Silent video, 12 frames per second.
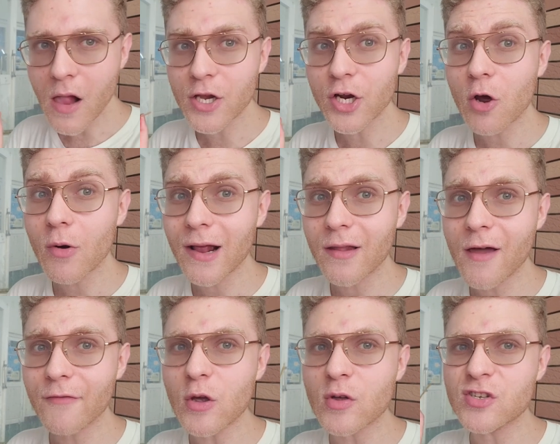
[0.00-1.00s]
You know what I
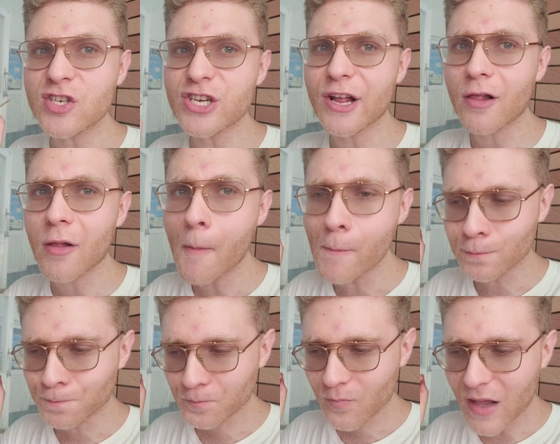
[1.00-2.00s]
love? You can still
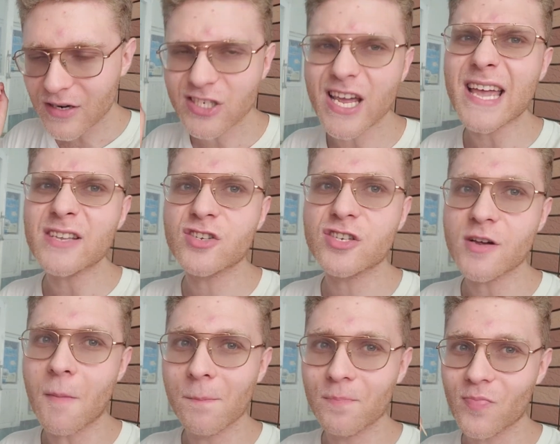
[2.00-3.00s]
taste
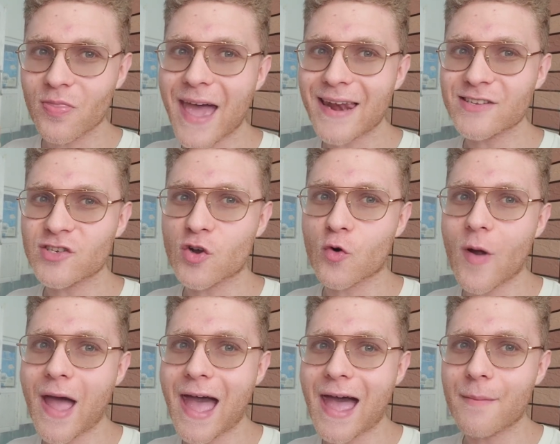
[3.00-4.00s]
that it's
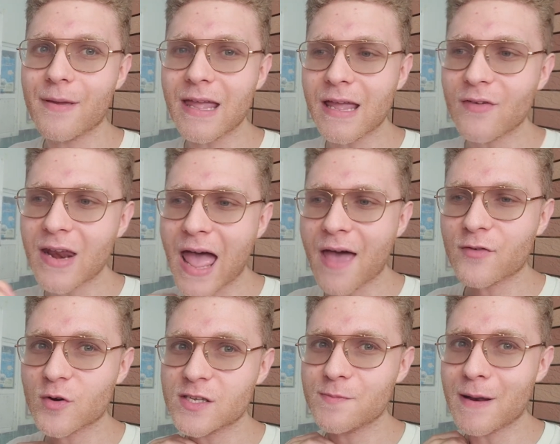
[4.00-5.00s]
crab, even
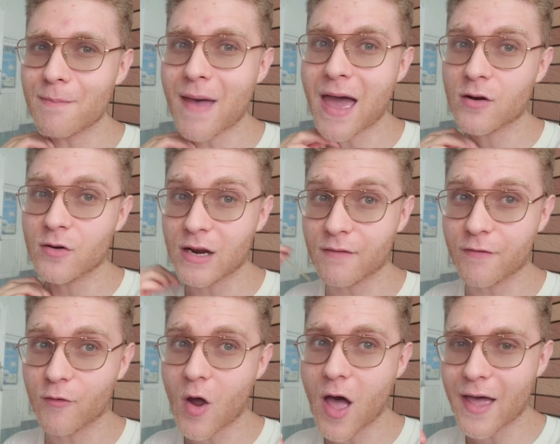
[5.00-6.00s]
after it's been battered and
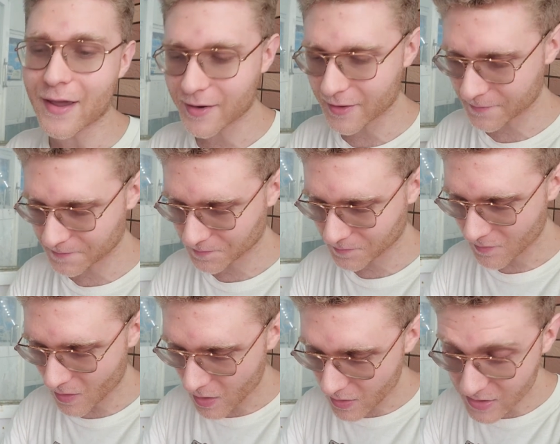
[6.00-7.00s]
fried.
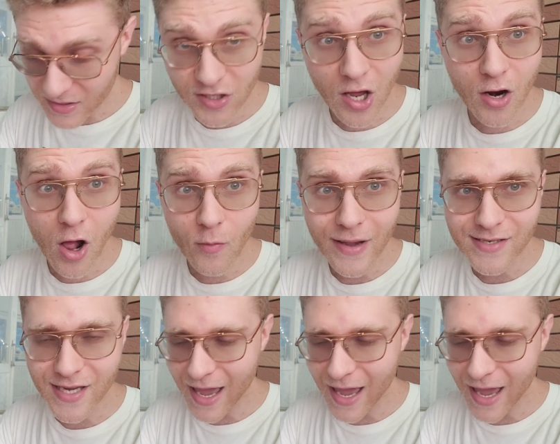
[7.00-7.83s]
It's not always a